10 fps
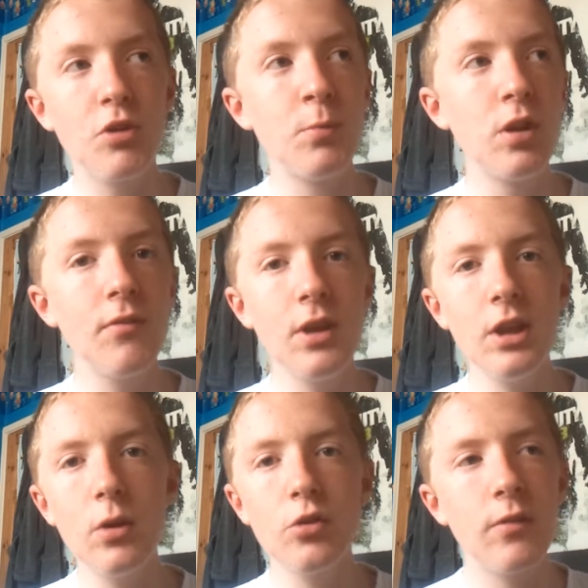to watch my other
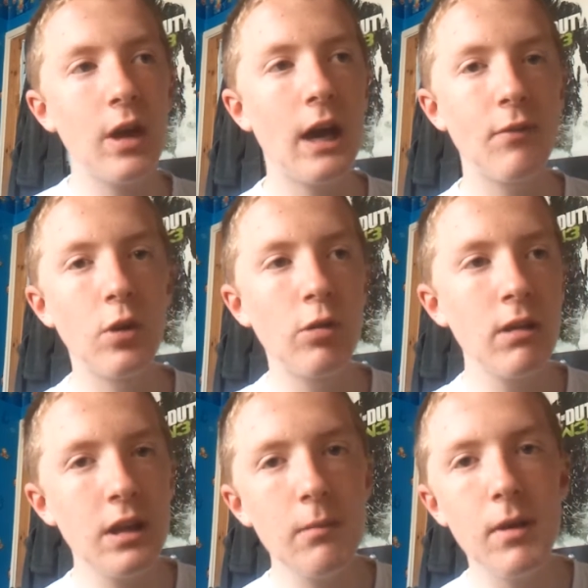videos if you haven't
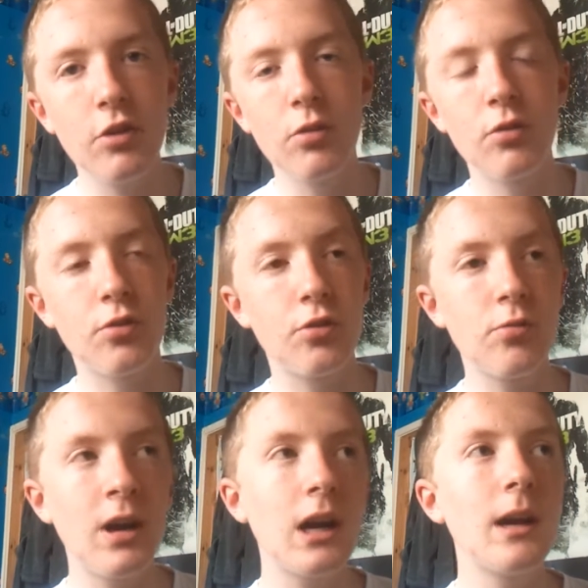already. Make sure to
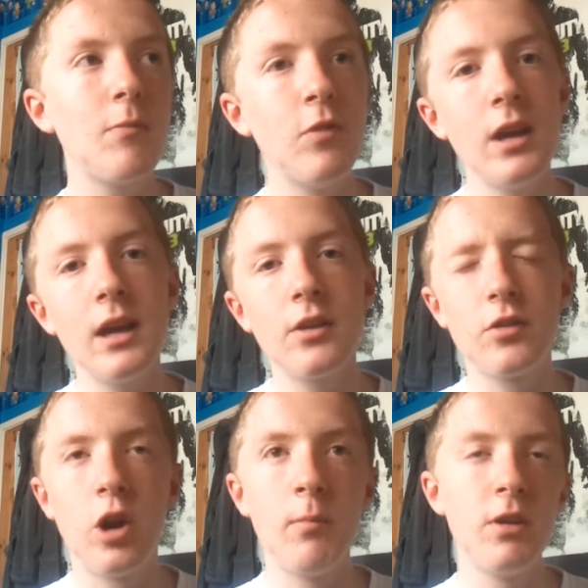subscribe,
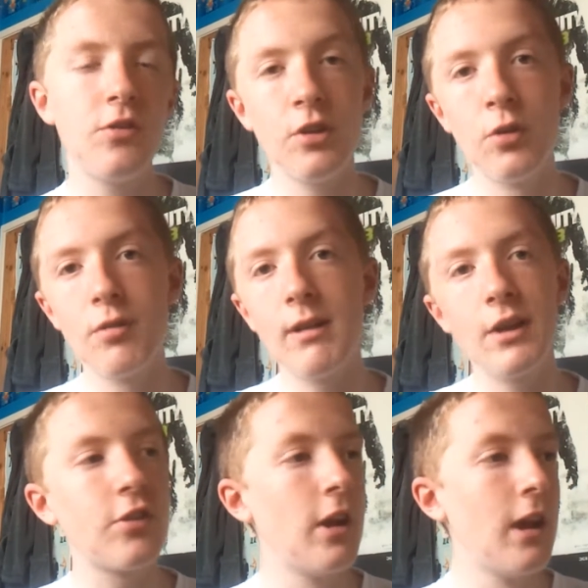rate, comment, you know the
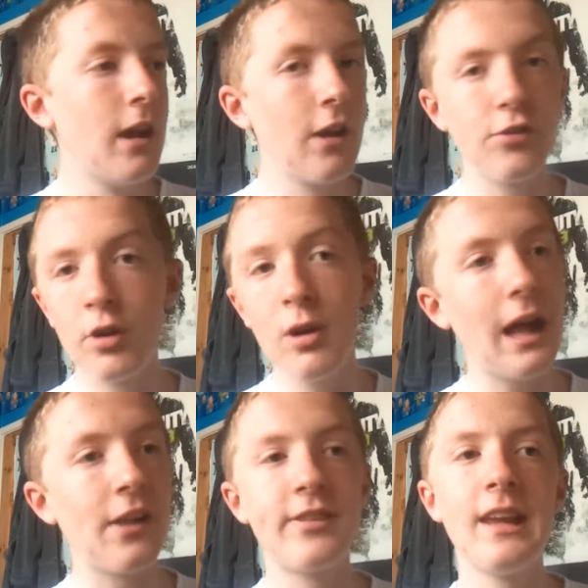rest. So,
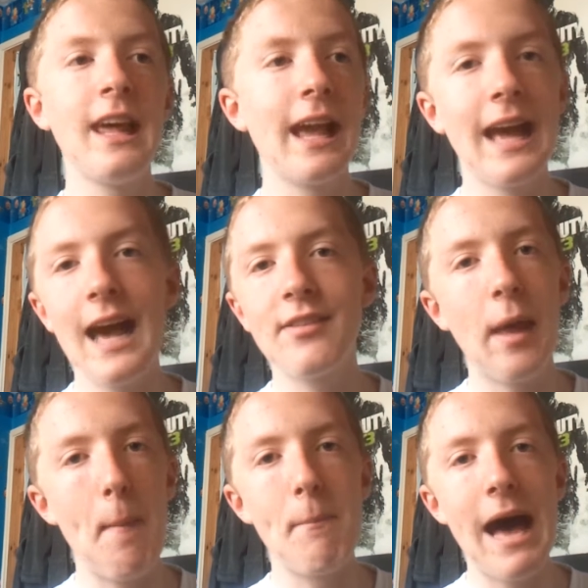I'll see you later,
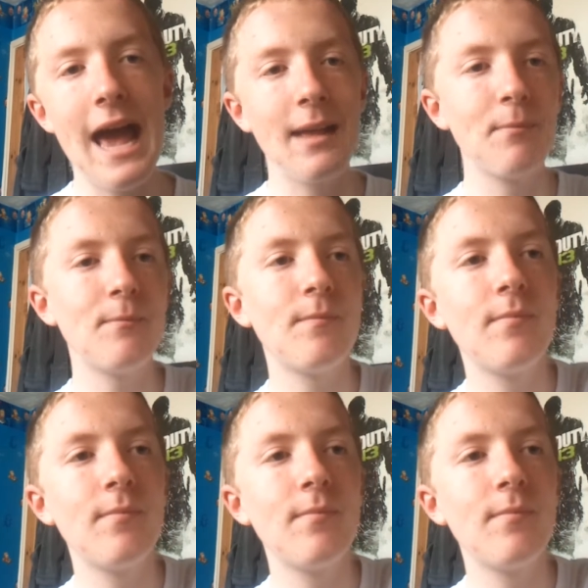guys. Bye.